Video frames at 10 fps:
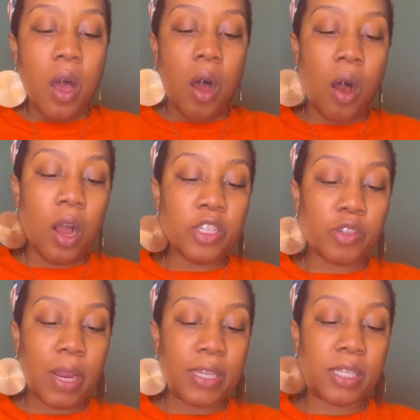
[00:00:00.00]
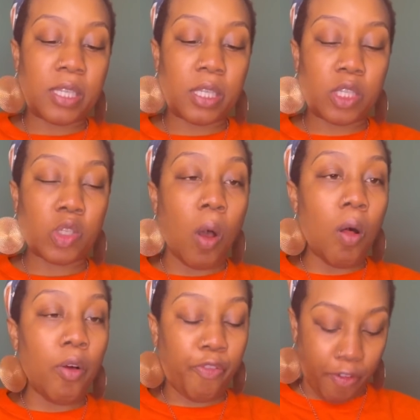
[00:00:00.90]
Andre
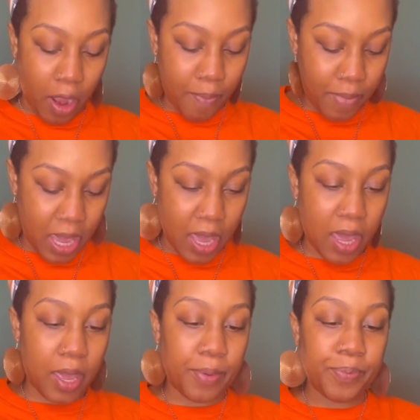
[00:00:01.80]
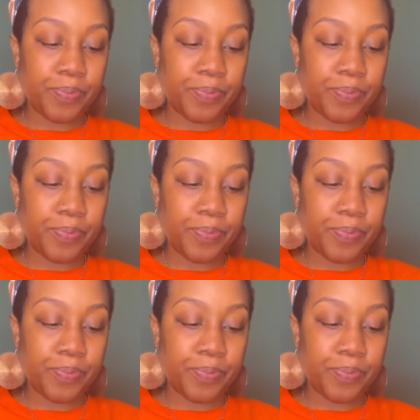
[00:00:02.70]
stole from me.